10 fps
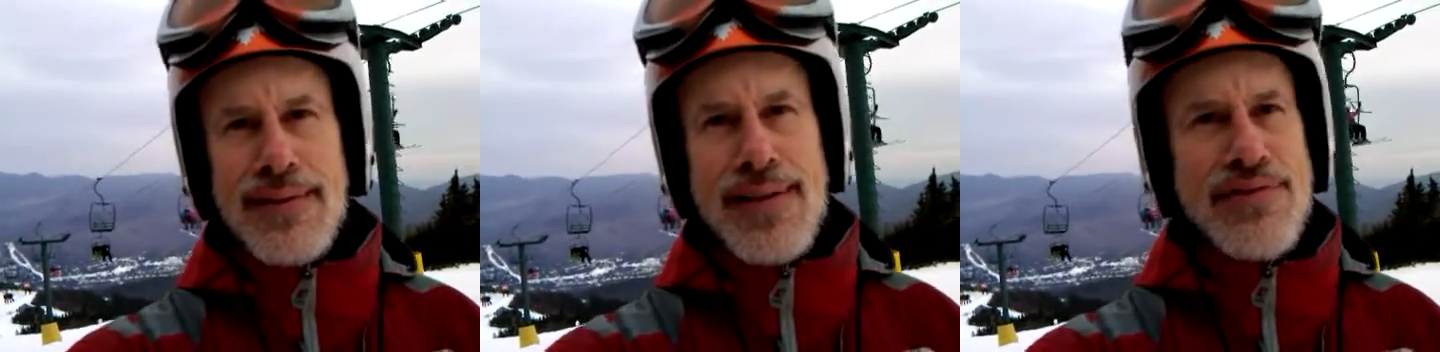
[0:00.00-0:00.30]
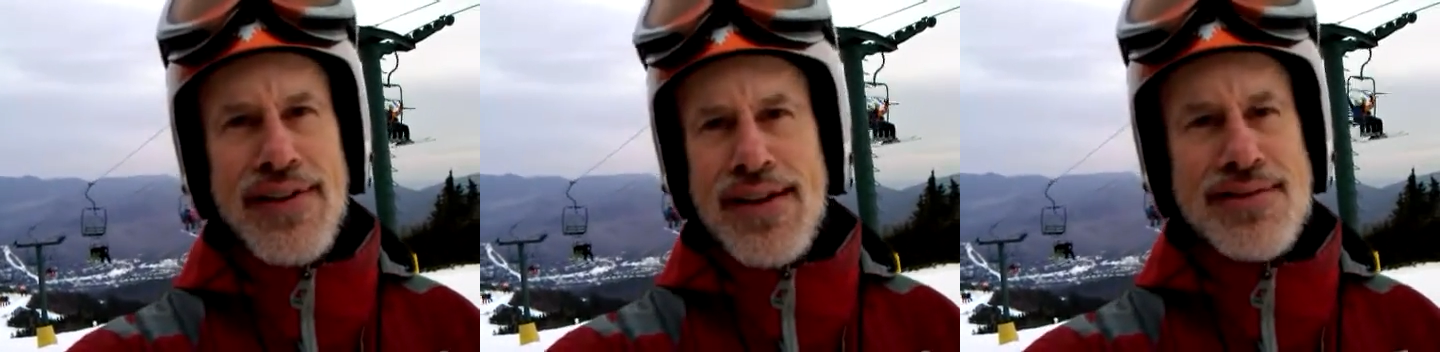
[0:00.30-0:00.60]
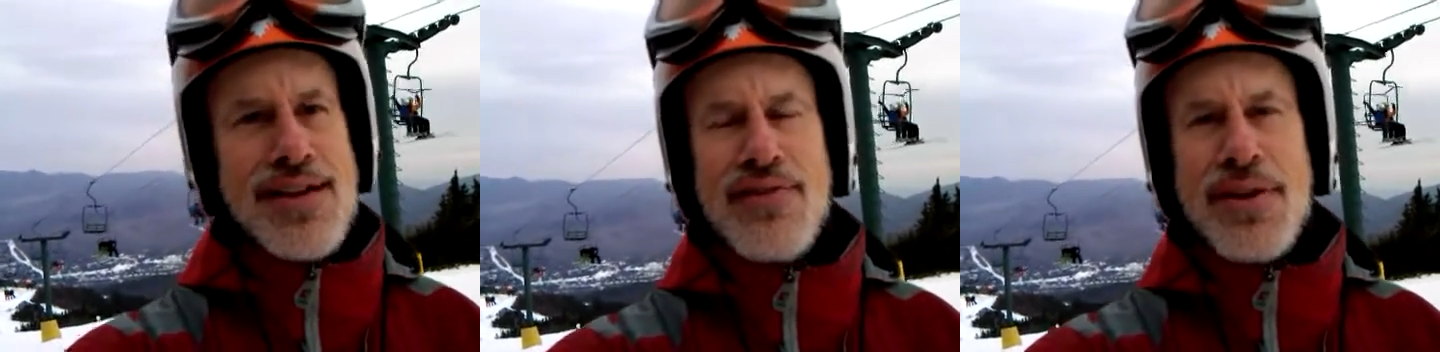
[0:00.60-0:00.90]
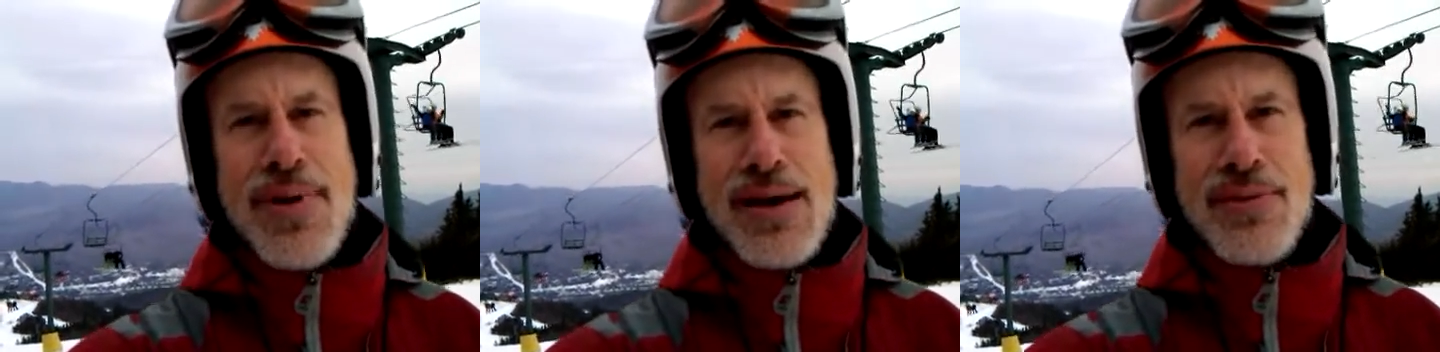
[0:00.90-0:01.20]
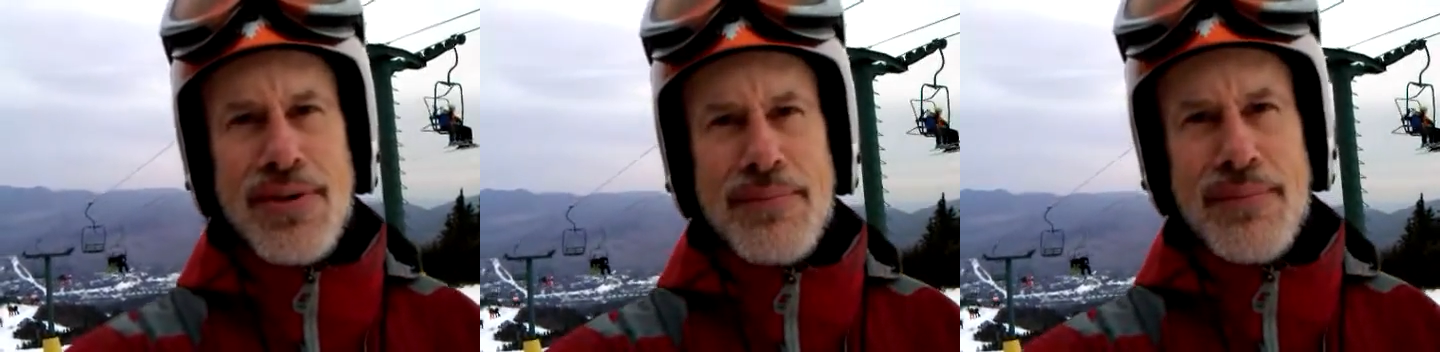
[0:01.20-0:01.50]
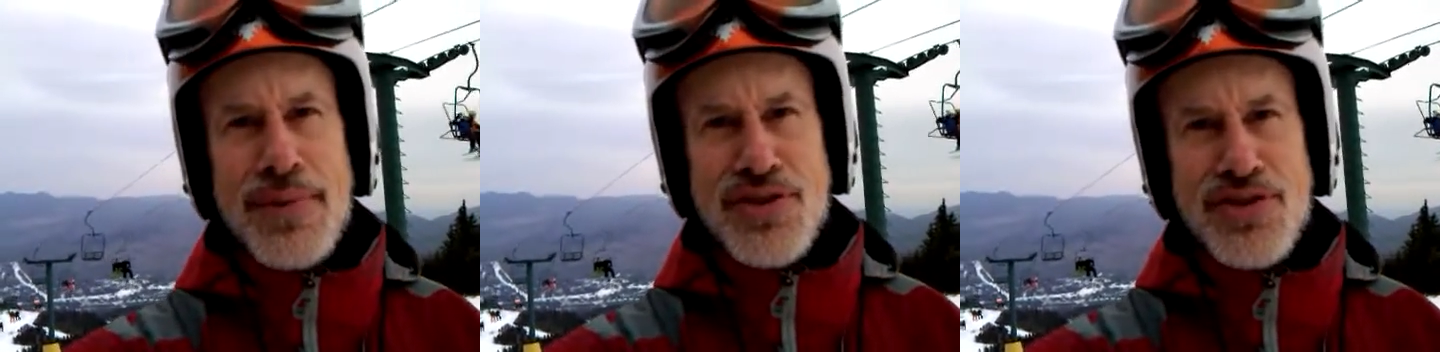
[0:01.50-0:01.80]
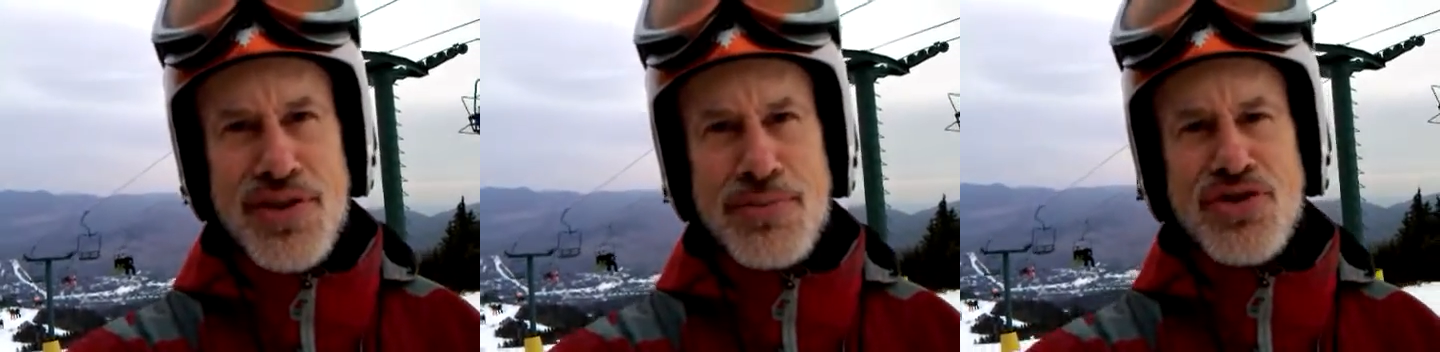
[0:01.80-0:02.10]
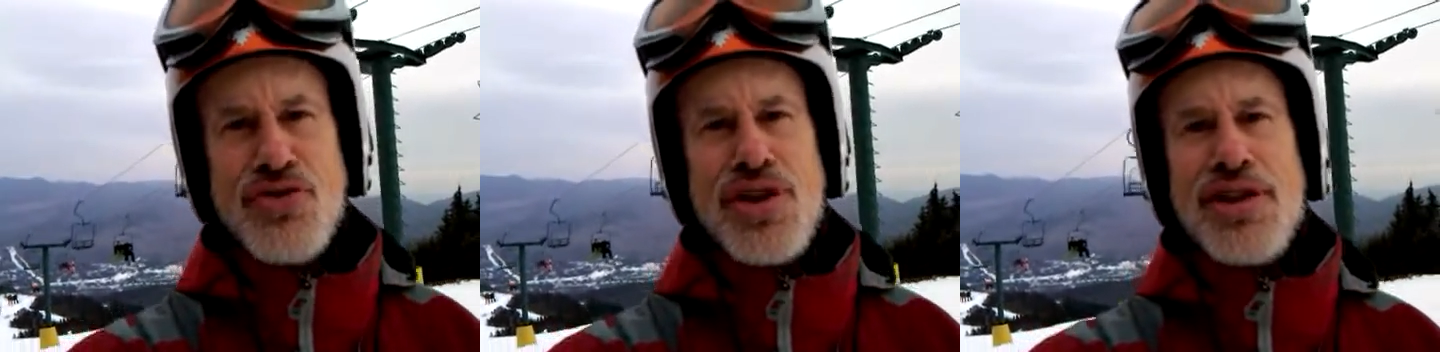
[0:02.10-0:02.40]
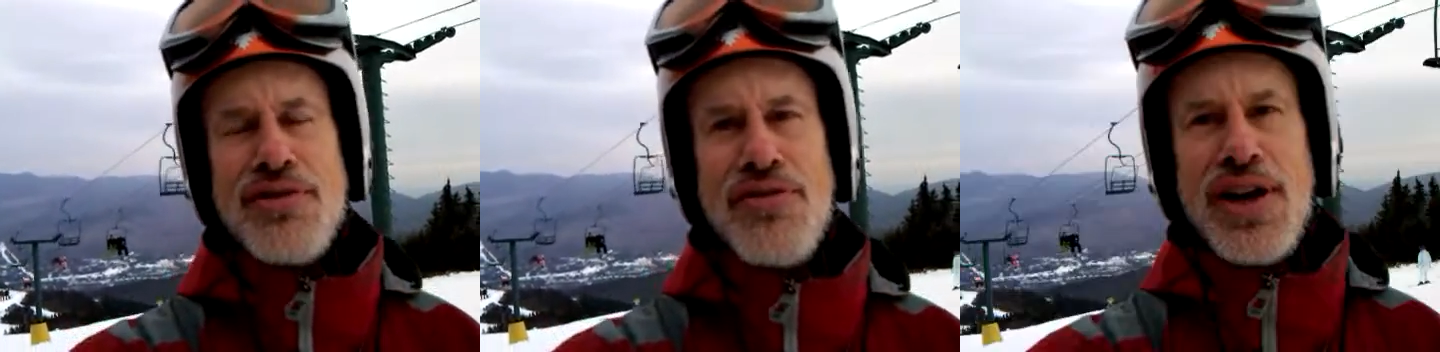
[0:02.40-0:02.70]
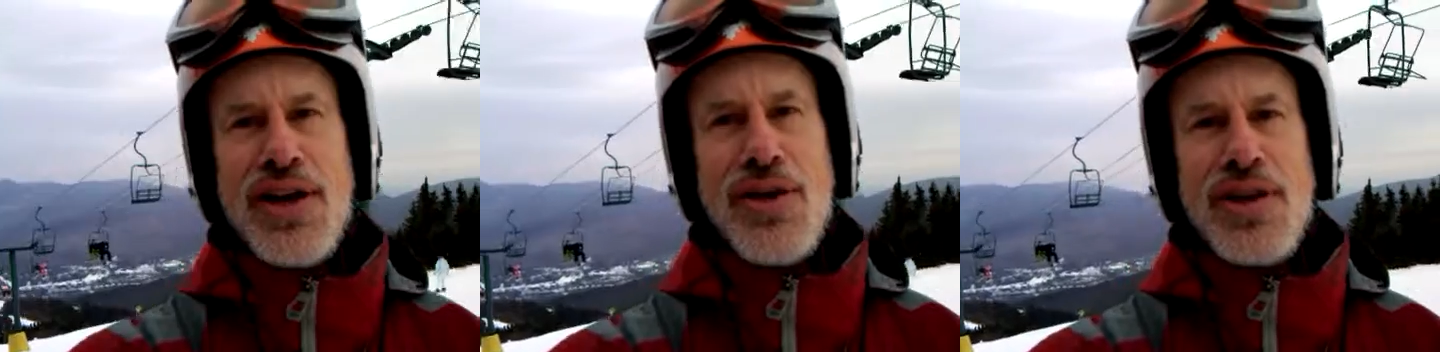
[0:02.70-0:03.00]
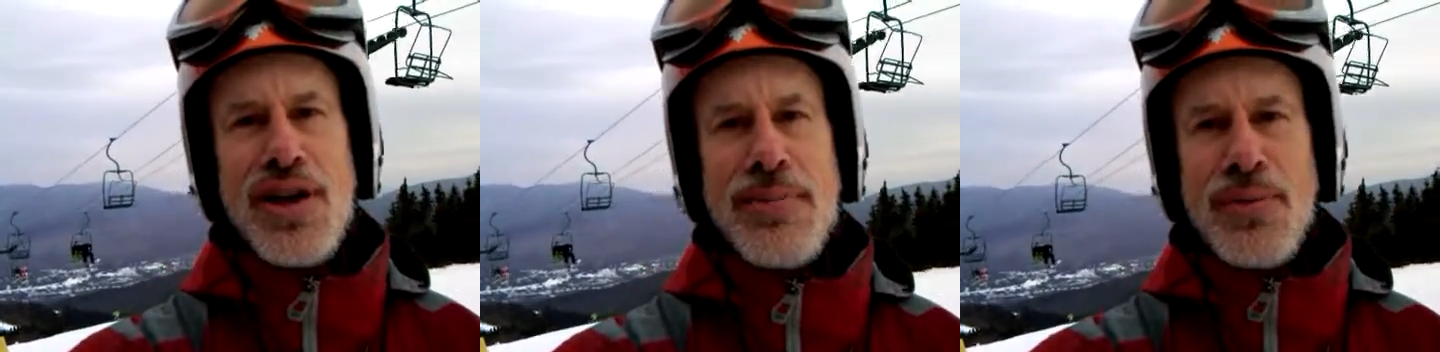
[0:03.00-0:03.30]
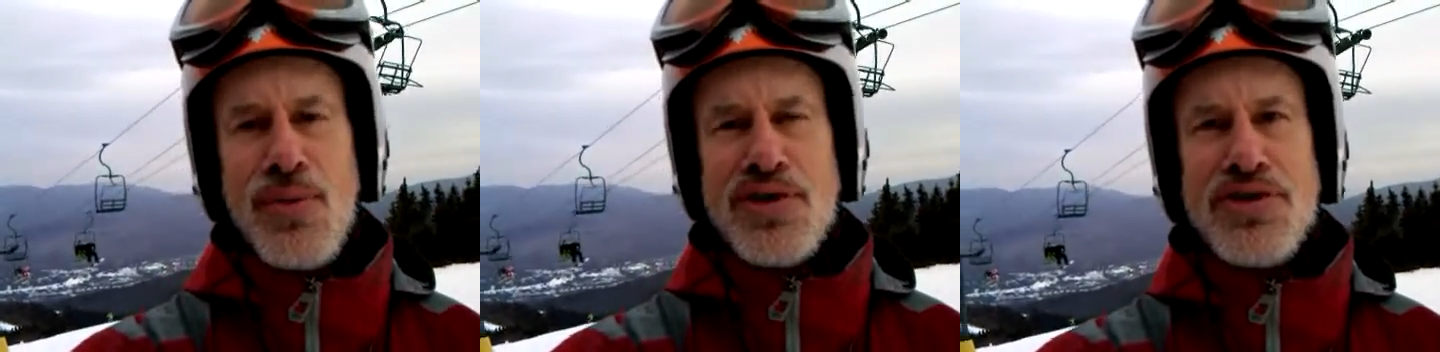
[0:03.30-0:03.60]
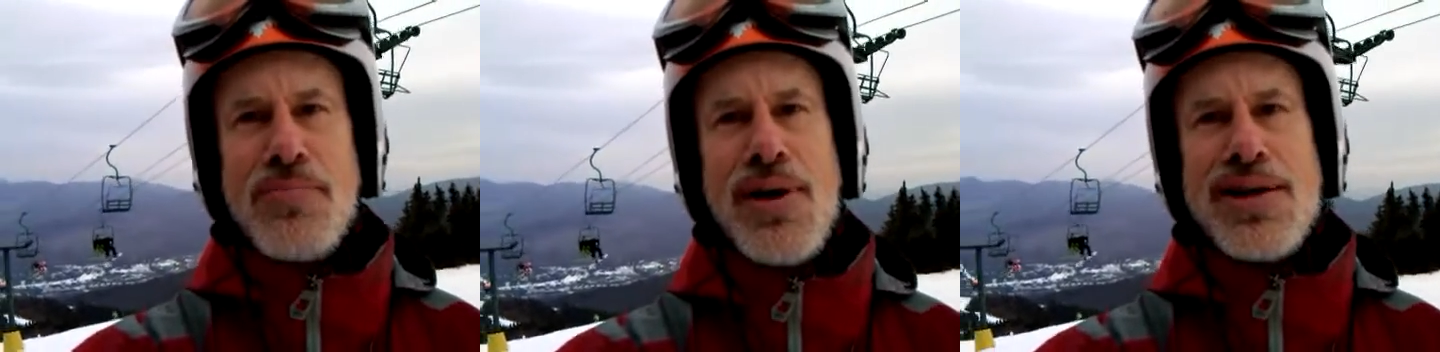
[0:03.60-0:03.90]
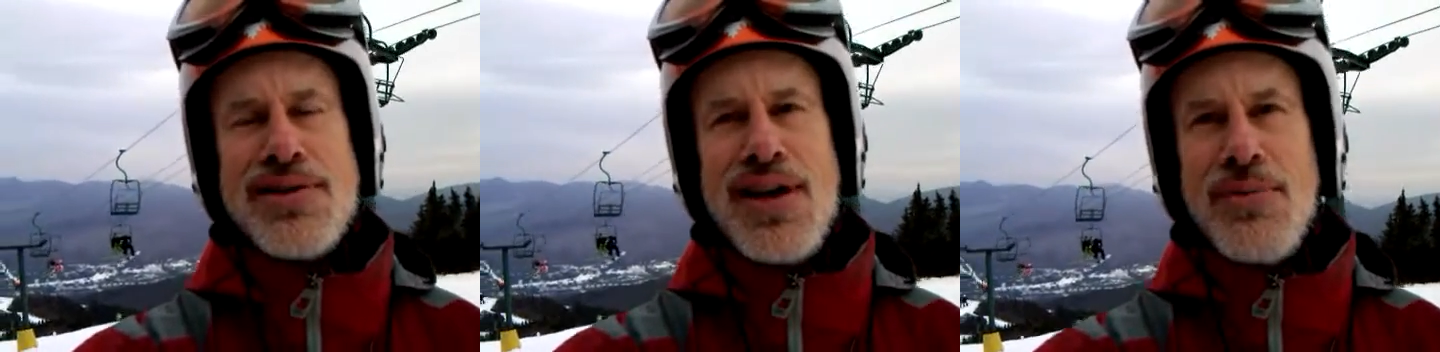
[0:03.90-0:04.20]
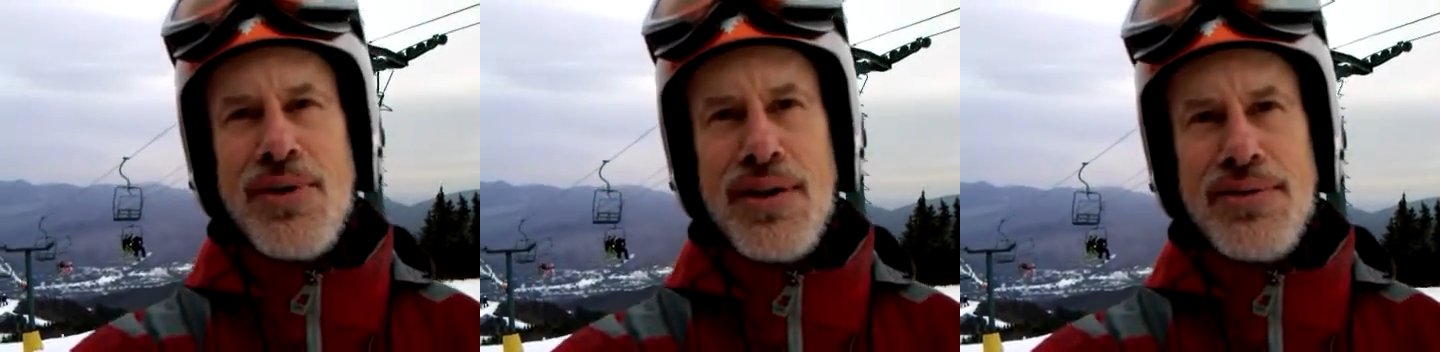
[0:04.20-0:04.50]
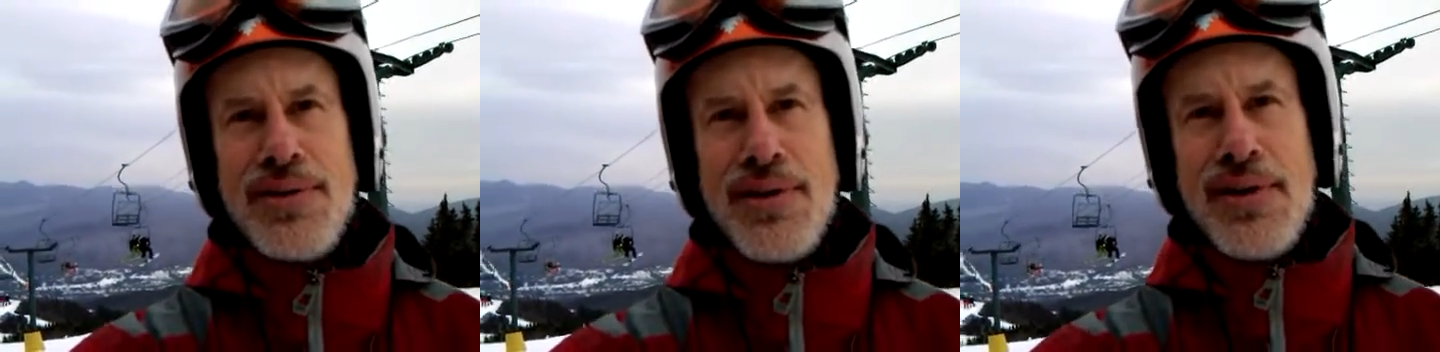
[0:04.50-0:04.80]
Lafayette's not even a mountain. Just some street in Franconia, but what a surprise that was.